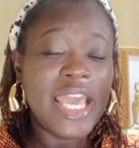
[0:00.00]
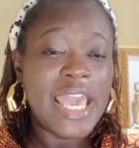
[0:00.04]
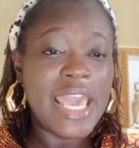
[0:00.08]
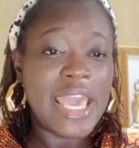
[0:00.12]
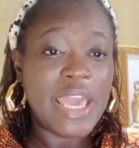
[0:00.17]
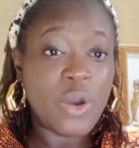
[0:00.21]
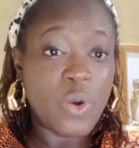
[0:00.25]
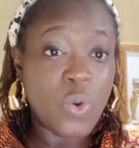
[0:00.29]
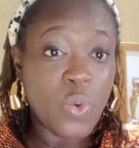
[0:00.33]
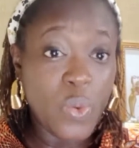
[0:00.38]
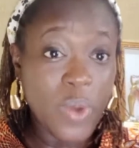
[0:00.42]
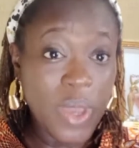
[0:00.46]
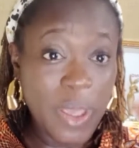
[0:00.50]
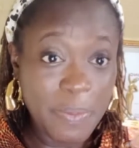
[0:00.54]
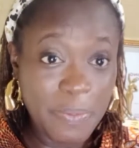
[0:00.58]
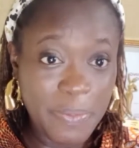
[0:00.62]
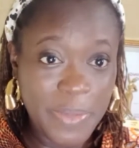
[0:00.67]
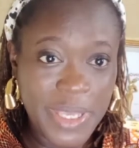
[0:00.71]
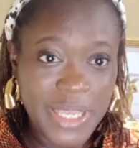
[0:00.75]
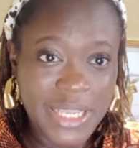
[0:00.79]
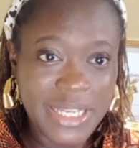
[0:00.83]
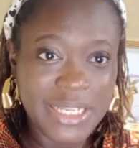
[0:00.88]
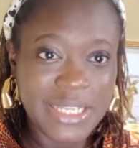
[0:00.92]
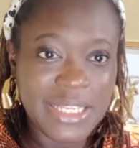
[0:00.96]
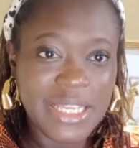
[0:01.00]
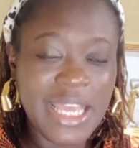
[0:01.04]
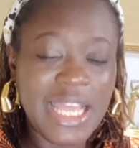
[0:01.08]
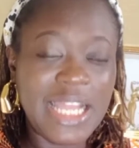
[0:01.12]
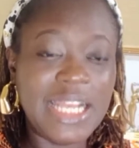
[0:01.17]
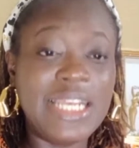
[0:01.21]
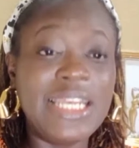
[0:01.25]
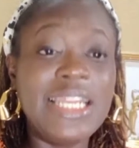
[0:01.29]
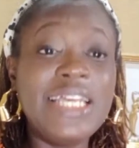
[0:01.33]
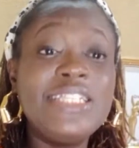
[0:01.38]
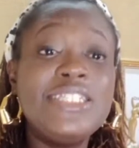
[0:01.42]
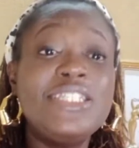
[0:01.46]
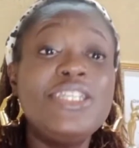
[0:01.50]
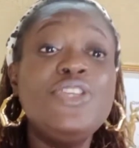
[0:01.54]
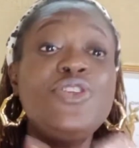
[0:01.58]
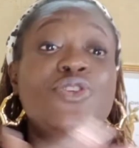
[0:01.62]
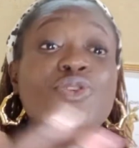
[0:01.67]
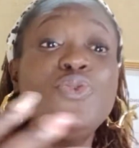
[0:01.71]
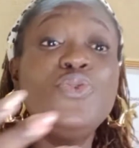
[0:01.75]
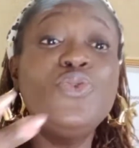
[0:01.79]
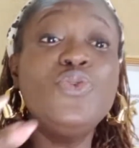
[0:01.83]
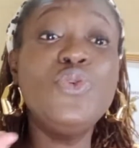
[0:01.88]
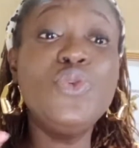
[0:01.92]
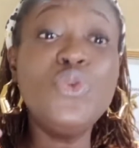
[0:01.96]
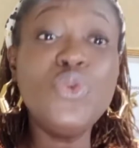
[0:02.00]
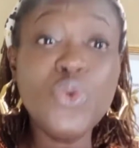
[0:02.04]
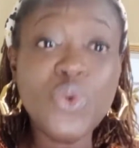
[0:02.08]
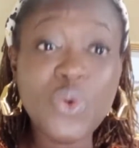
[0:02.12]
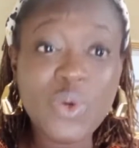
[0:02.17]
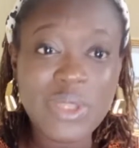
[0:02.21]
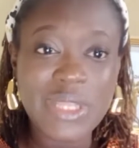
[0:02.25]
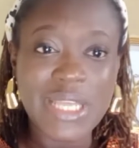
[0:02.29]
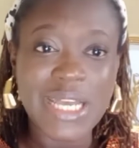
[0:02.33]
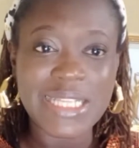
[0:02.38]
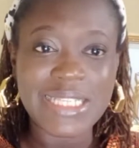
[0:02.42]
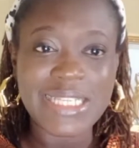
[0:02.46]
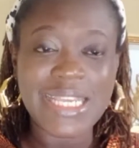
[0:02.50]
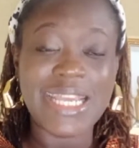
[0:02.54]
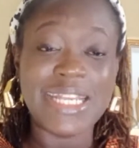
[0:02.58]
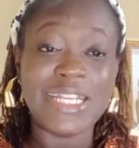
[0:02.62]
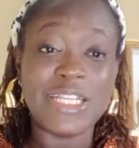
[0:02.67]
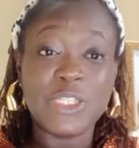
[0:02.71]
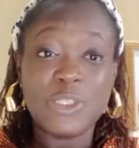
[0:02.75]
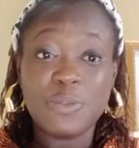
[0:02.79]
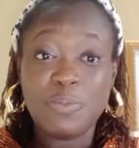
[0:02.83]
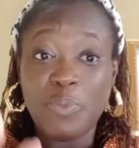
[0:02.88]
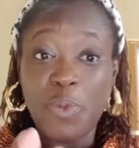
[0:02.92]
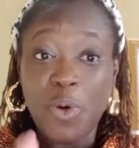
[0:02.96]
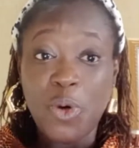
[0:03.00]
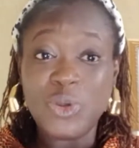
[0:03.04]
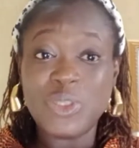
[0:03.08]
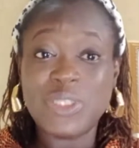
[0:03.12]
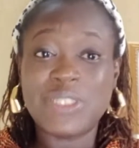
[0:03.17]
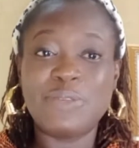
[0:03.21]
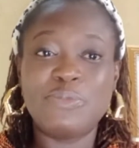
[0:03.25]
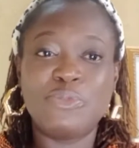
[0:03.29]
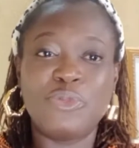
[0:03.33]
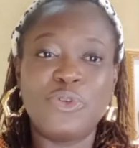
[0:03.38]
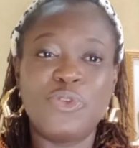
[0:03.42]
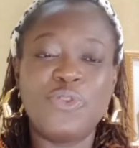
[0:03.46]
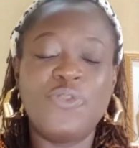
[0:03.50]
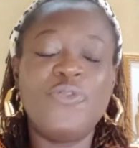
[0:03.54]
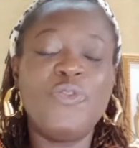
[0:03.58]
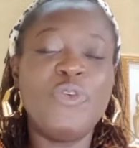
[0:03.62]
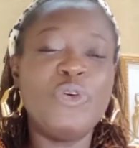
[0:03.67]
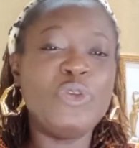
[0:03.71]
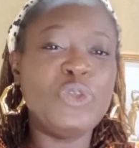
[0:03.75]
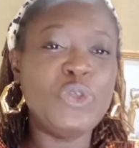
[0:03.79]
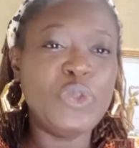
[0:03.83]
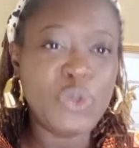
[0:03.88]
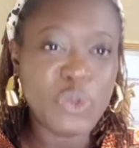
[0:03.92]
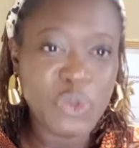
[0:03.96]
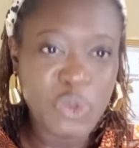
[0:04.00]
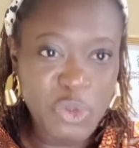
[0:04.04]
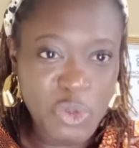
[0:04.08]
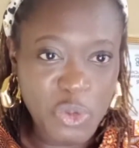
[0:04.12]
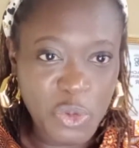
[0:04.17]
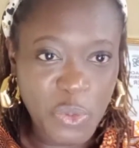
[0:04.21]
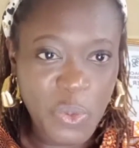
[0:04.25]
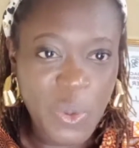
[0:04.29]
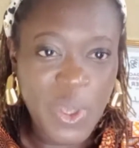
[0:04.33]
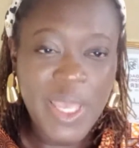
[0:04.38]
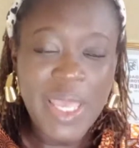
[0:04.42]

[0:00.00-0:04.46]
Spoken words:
equipping, and letting you know that it is possible for you to,